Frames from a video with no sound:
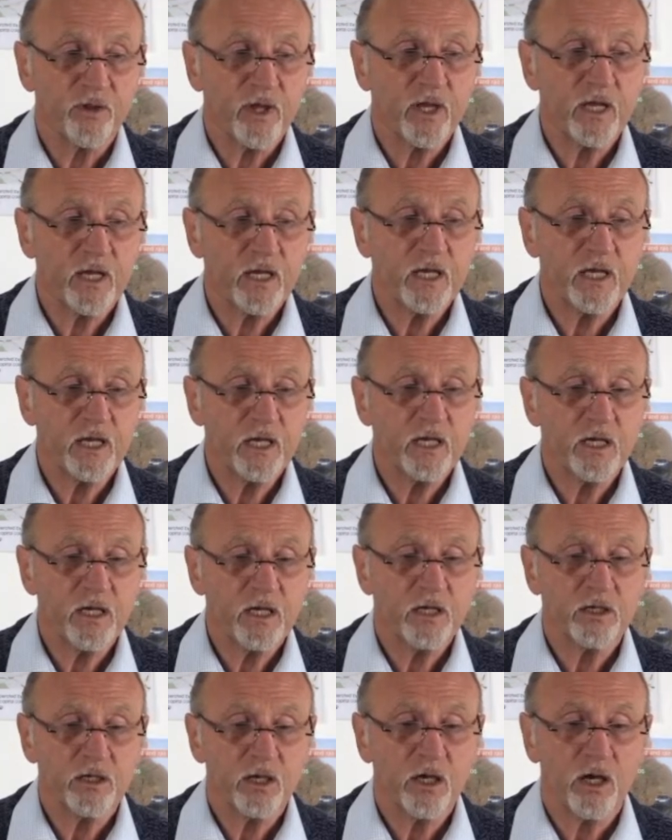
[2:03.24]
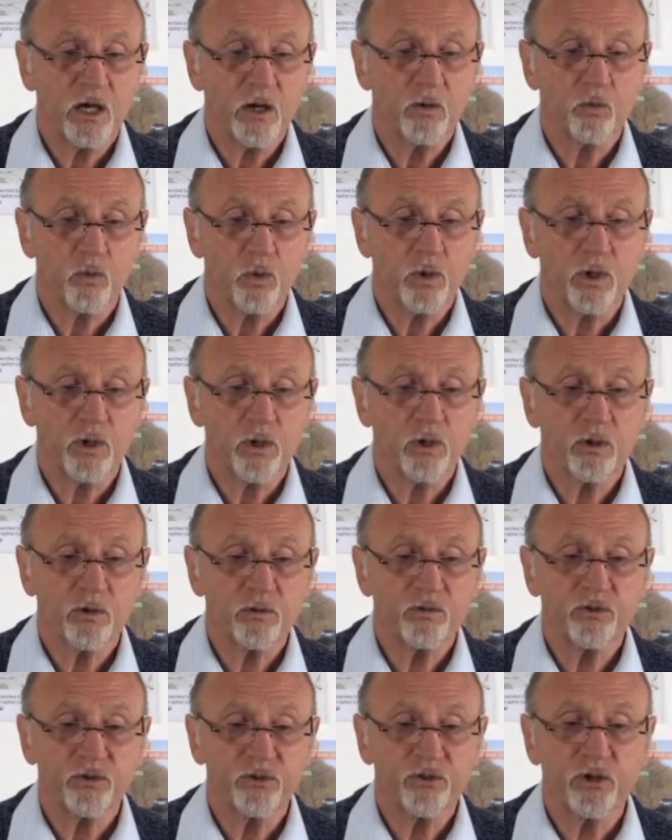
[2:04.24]
they were a
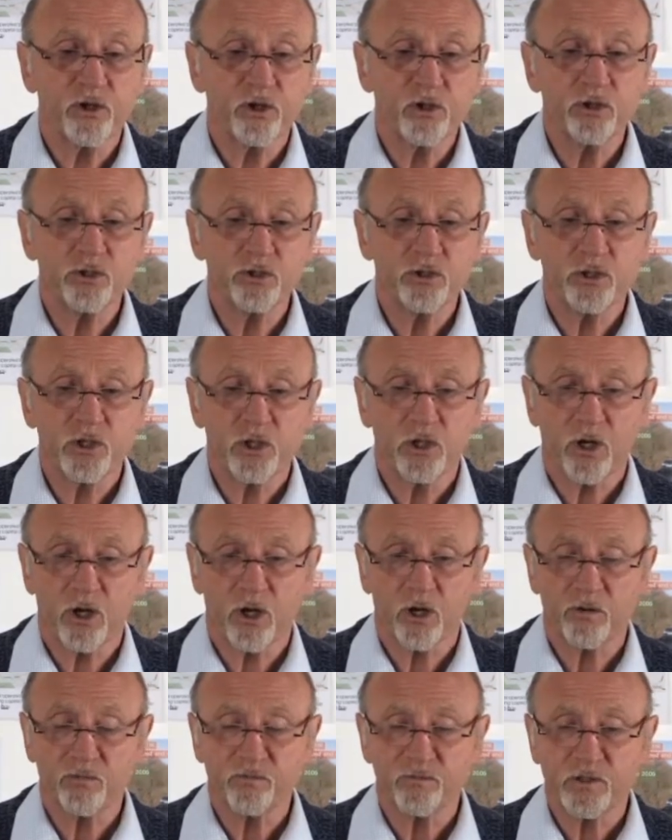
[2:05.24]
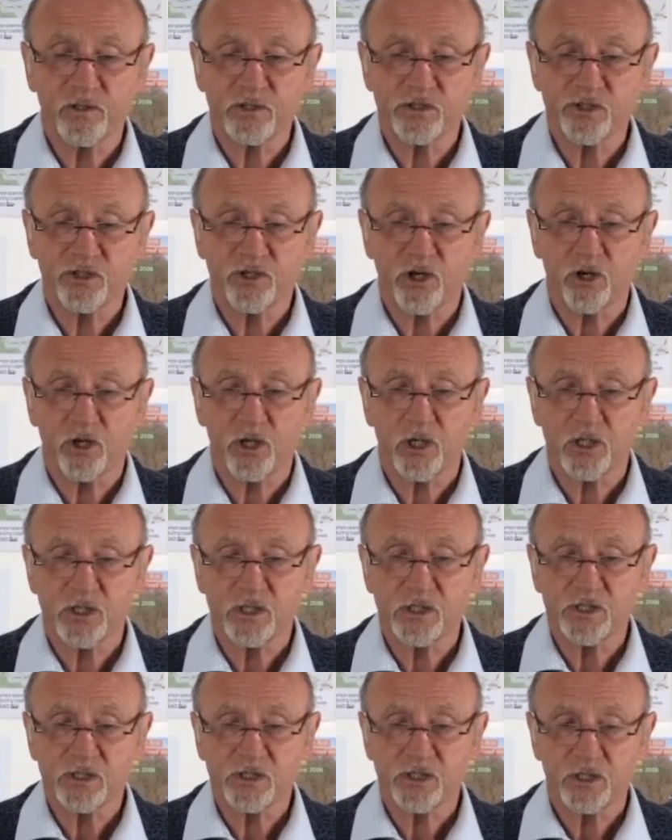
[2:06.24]
third of the
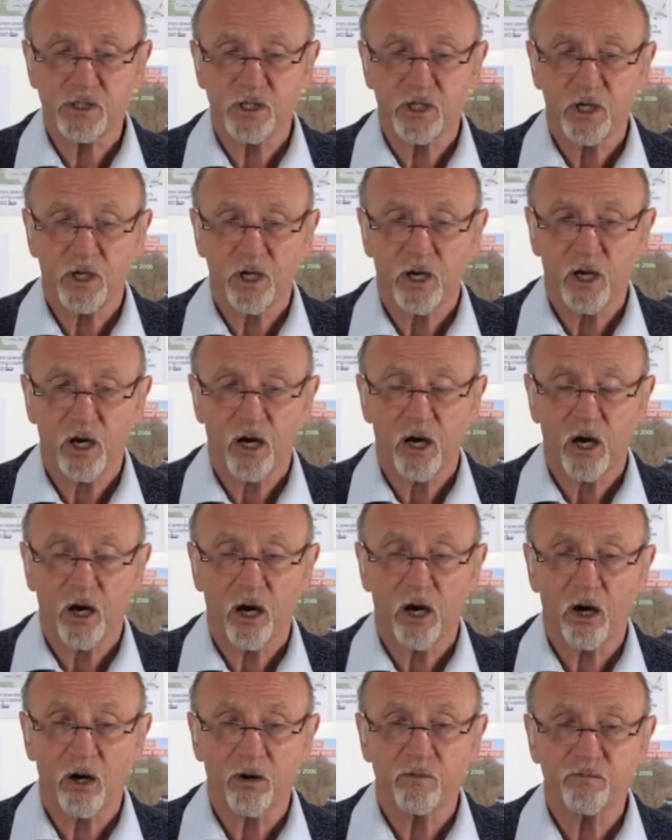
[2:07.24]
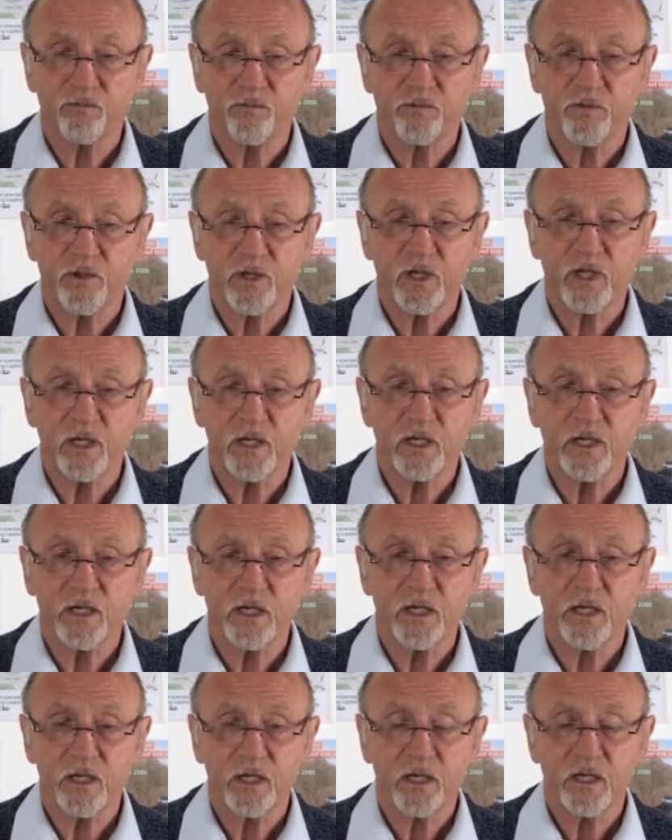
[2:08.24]
size of the